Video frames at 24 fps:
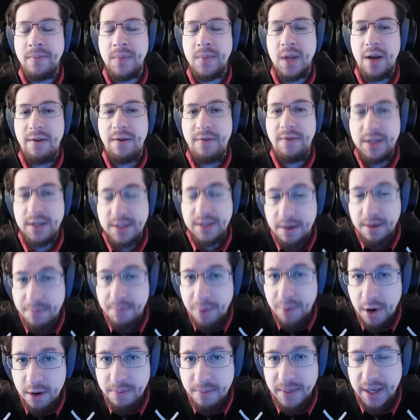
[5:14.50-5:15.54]
This is in
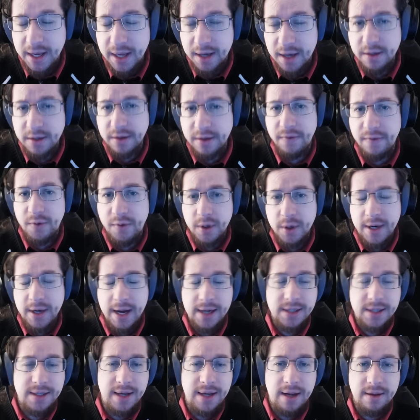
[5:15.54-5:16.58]
part because
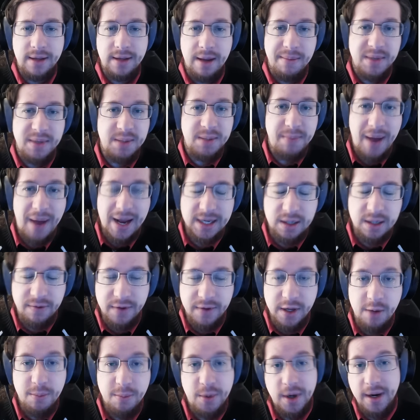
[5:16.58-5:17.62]
Vortex dealt damage
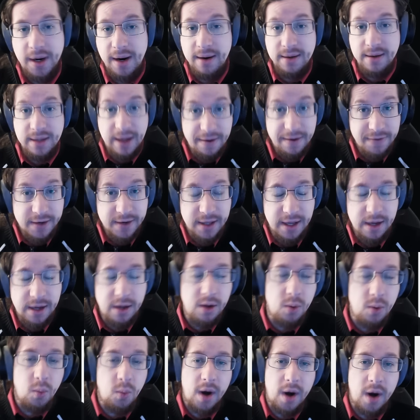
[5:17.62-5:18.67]
passively. You put it on left
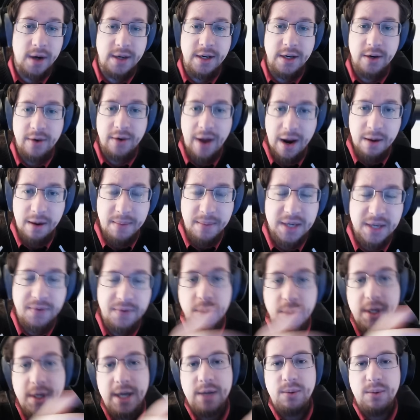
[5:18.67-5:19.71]
click, you walk near enemies,
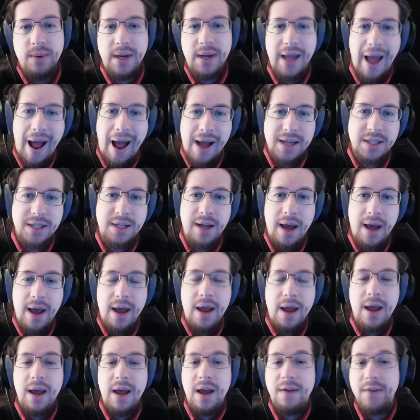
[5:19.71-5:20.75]
Vortex would cast,
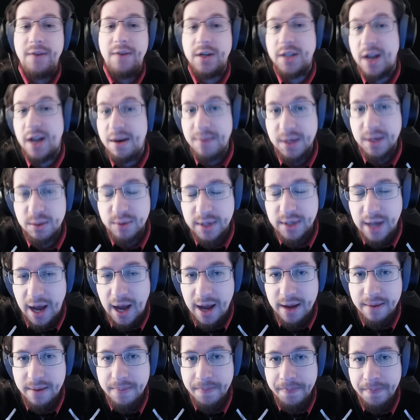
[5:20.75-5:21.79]
and those enemies would
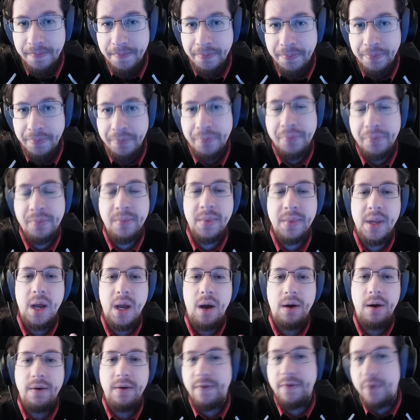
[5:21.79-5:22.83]
die.
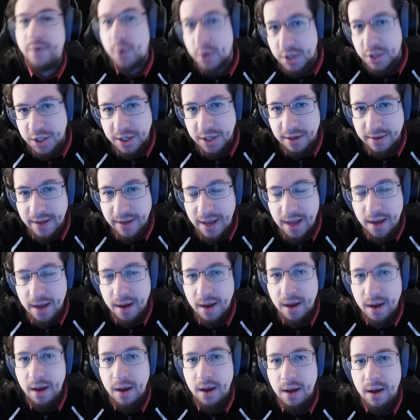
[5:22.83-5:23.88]
Unfortunately,
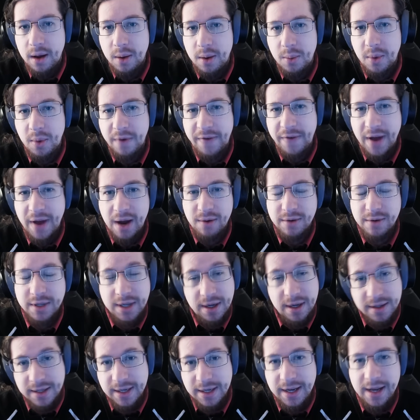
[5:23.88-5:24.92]
what that
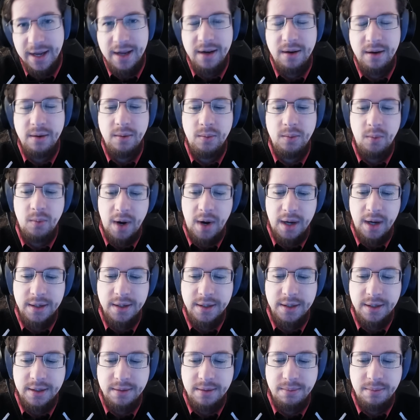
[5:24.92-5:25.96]
resulted in
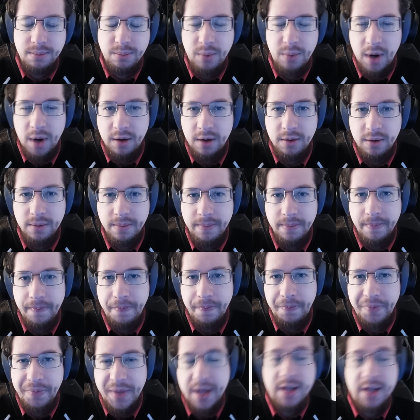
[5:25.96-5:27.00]
was, well,
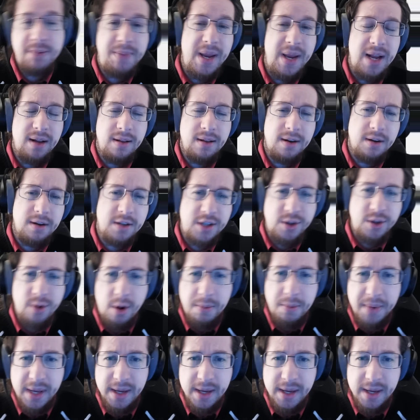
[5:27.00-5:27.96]
things being a little too OP.